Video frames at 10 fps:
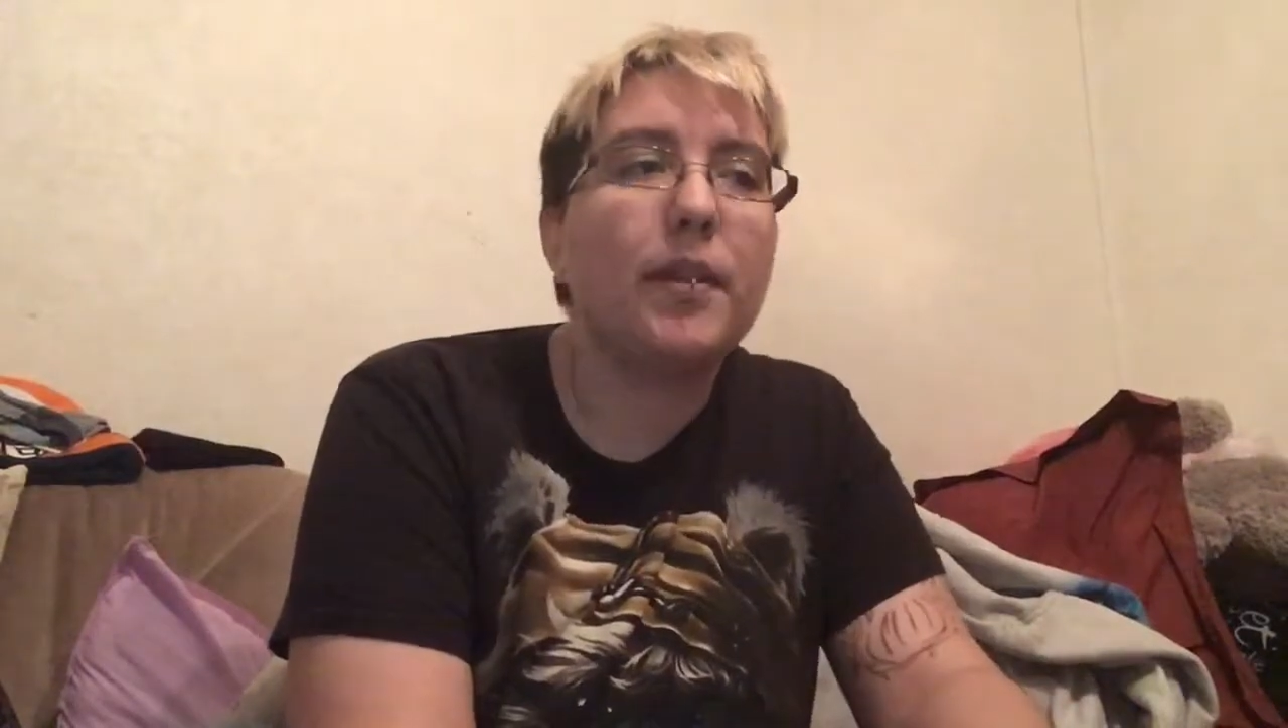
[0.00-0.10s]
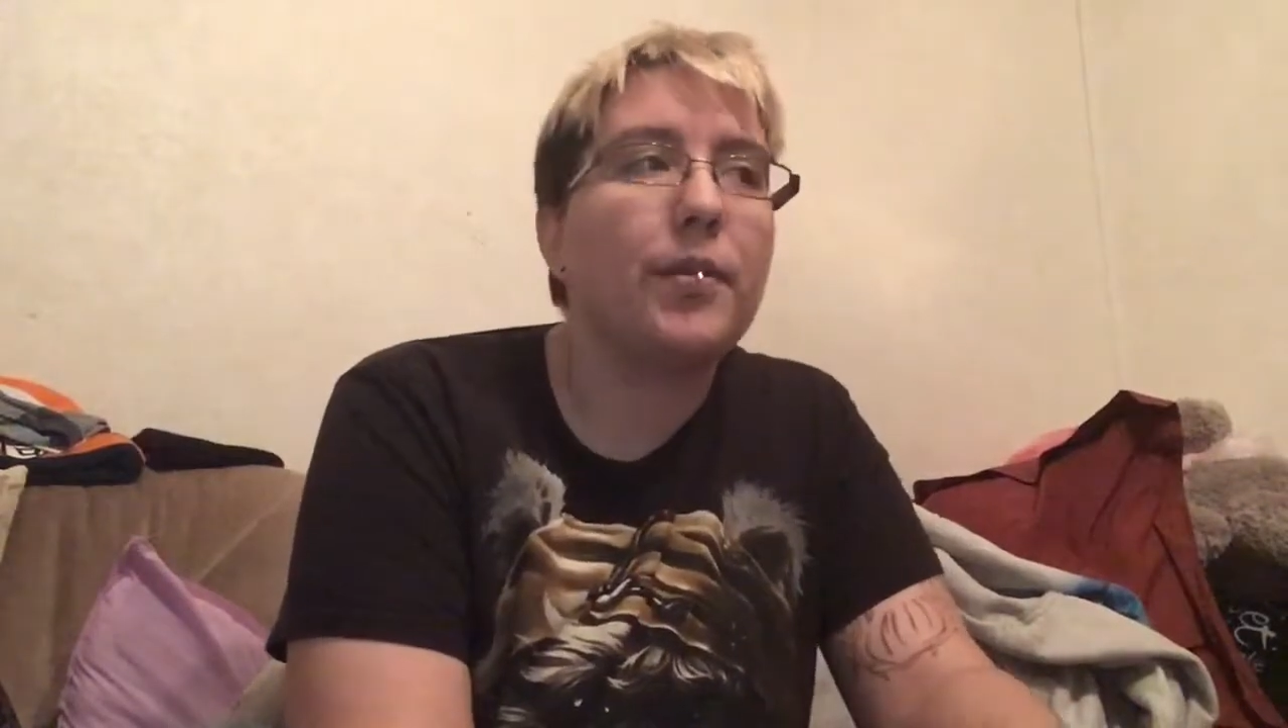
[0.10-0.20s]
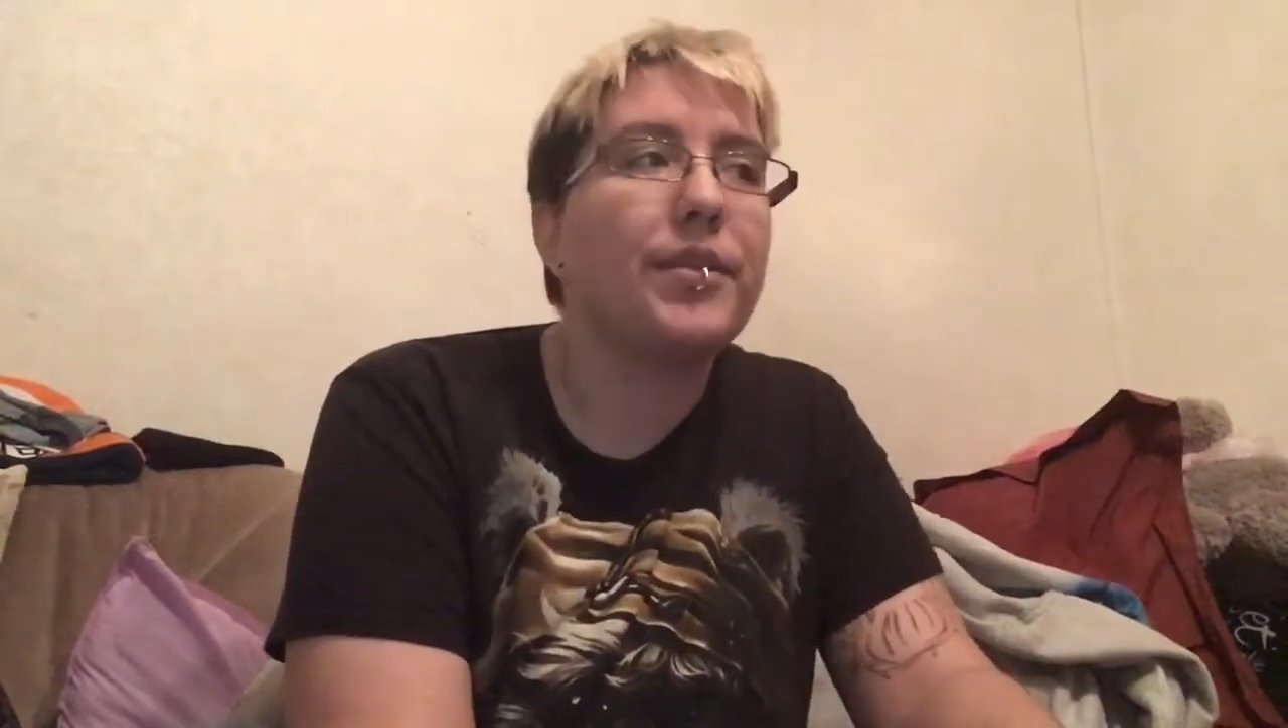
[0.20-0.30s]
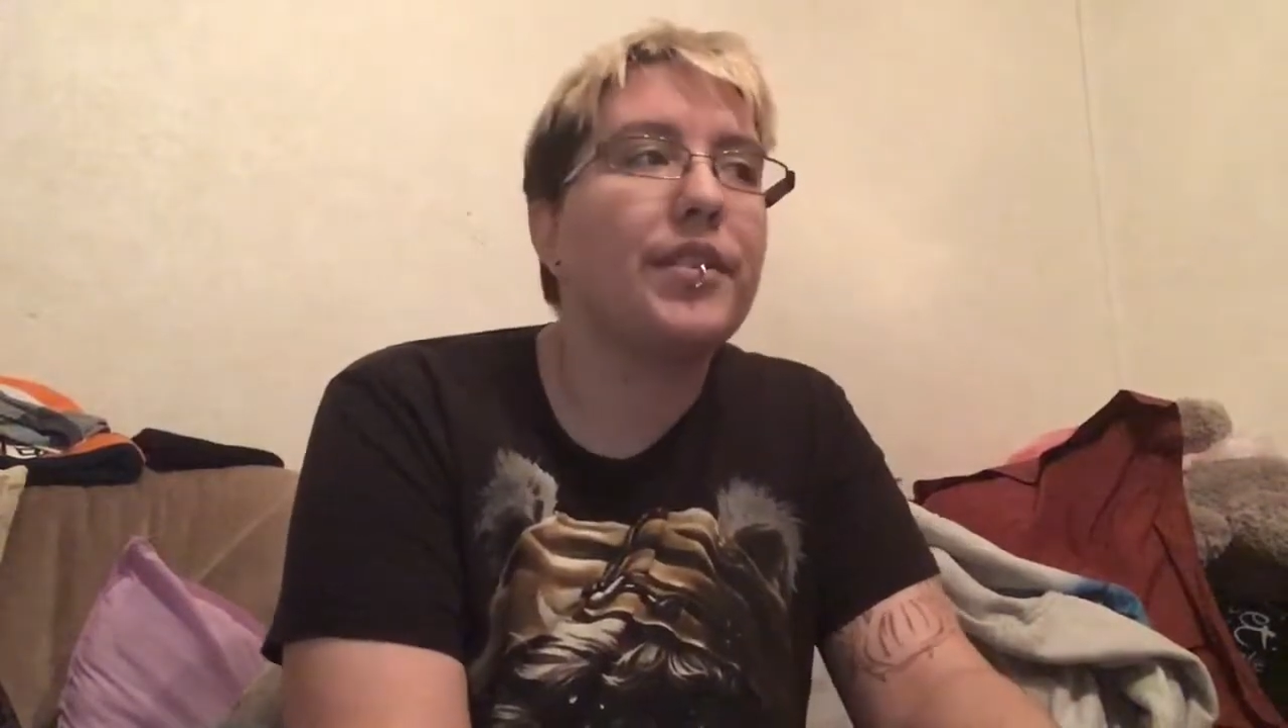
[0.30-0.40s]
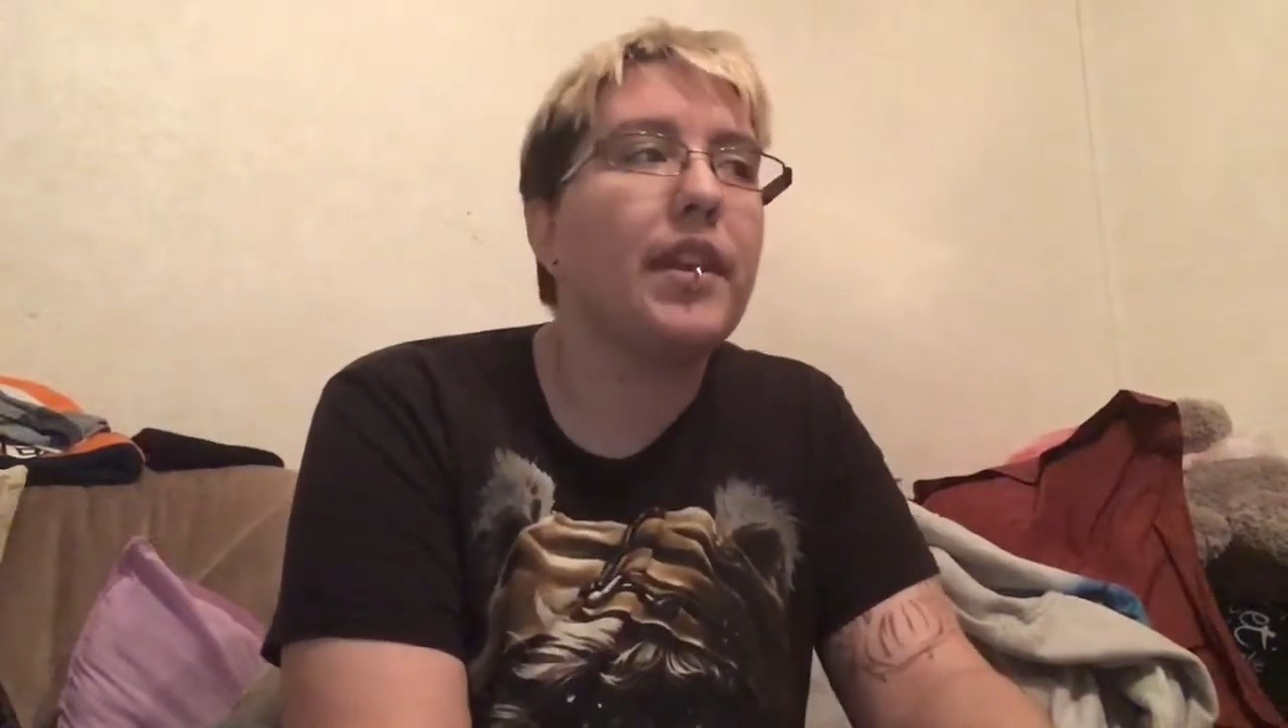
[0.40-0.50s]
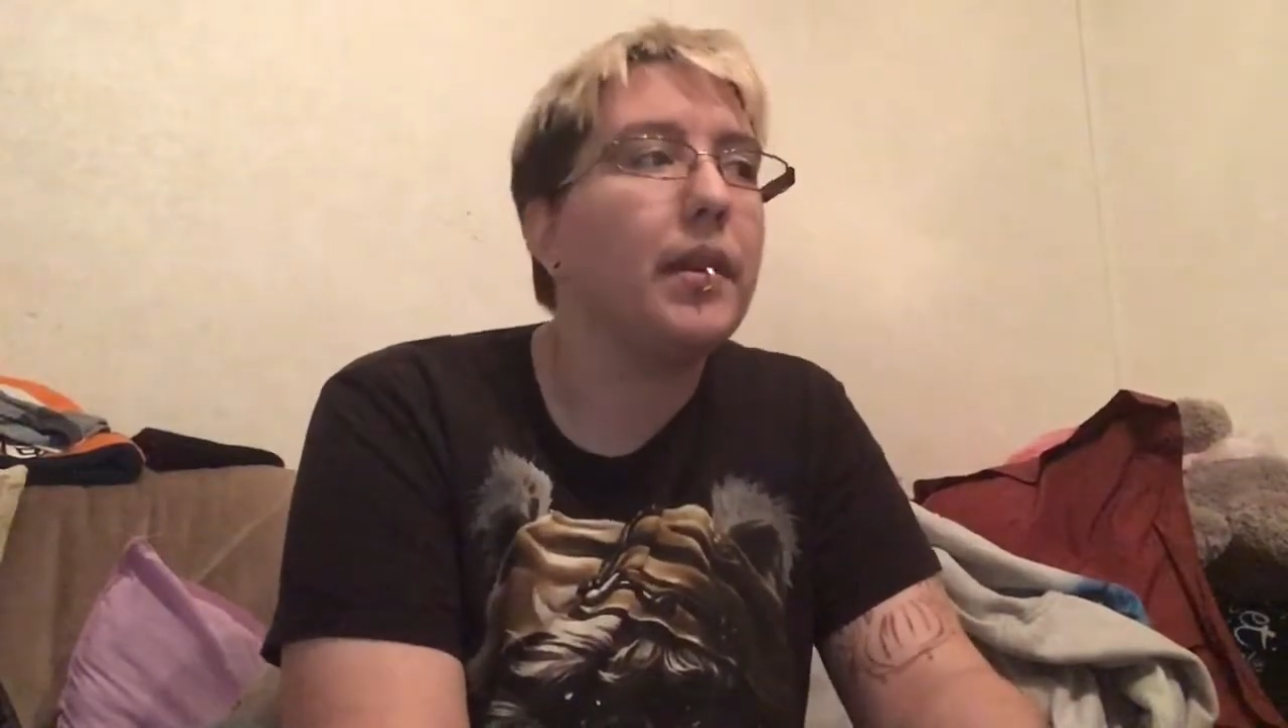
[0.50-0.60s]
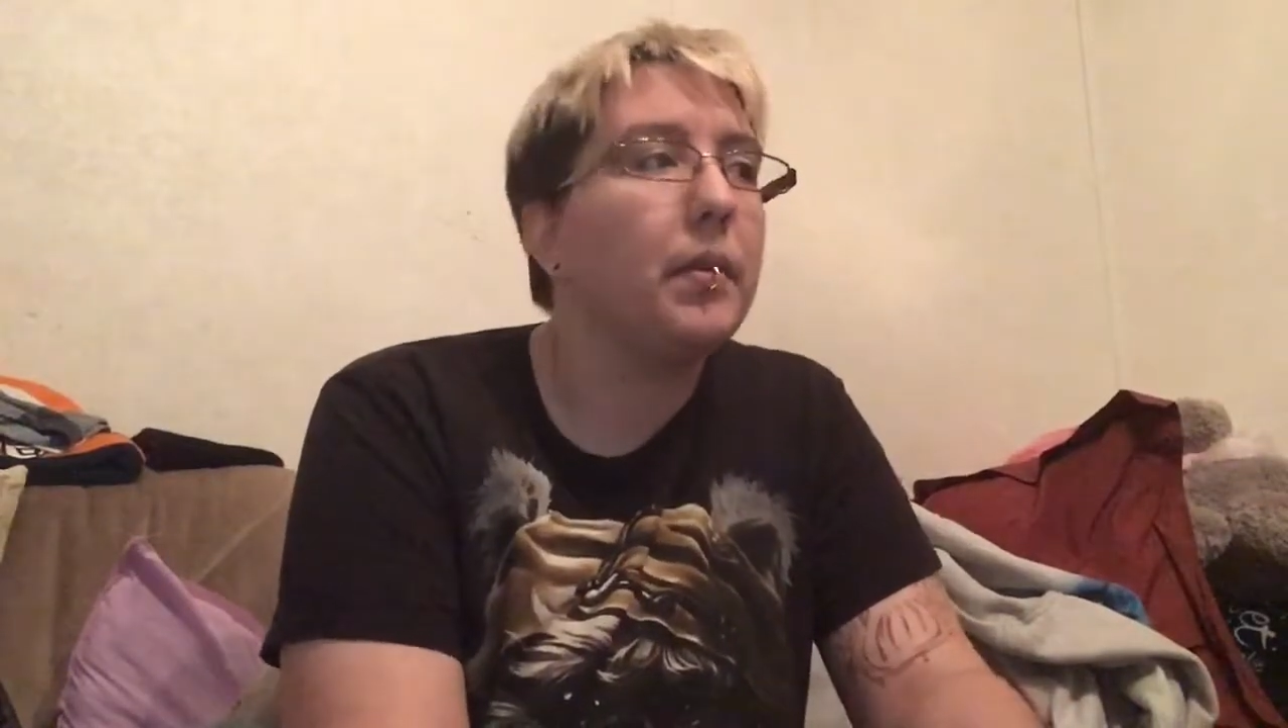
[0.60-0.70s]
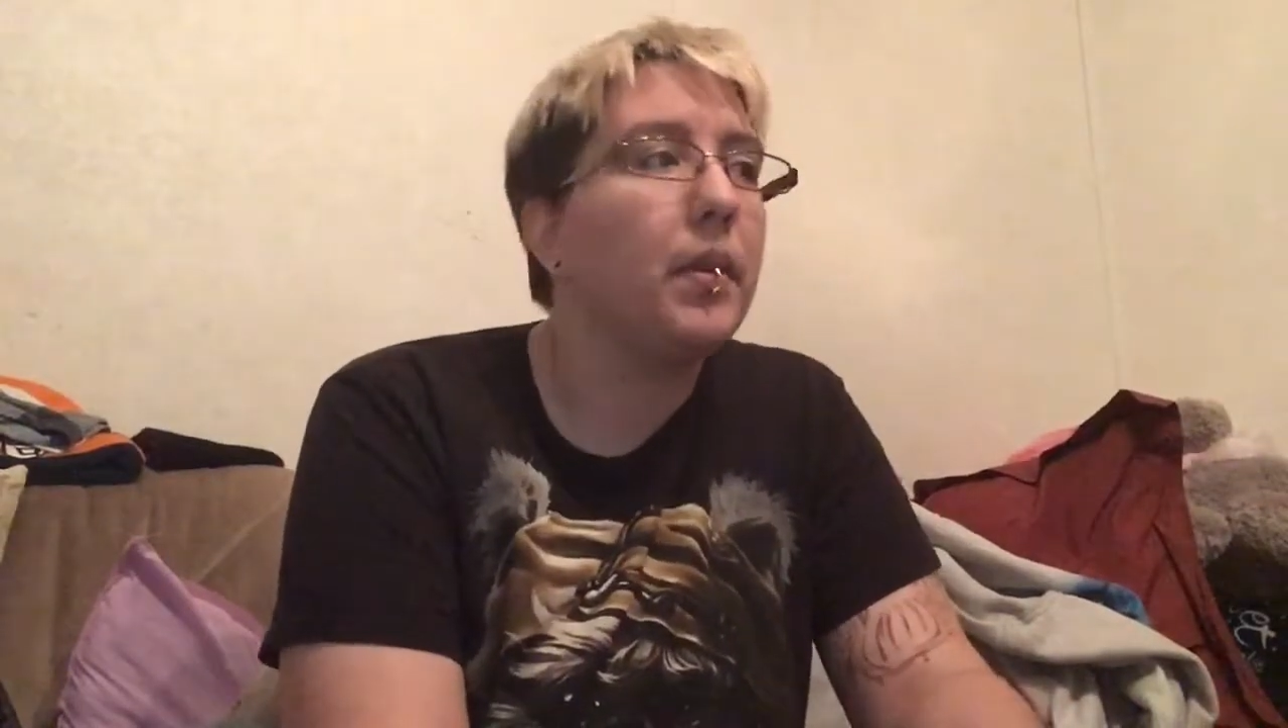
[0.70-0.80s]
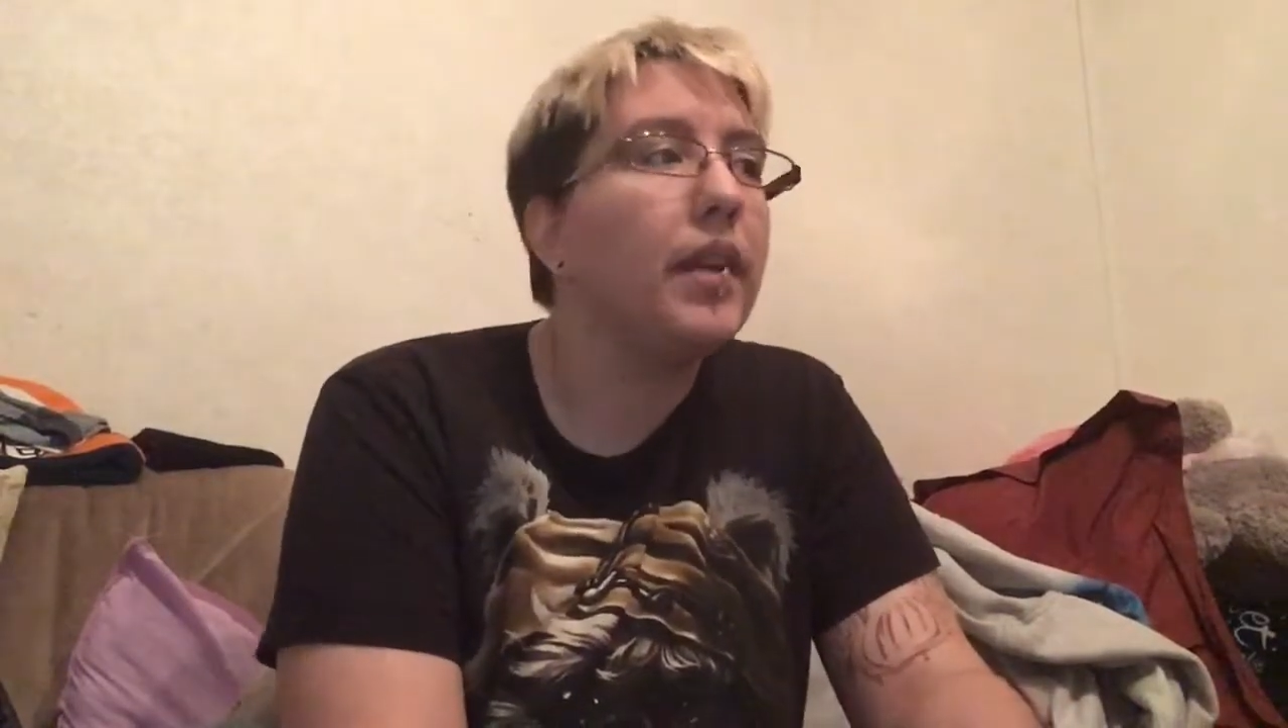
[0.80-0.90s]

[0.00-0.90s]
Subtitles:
noticing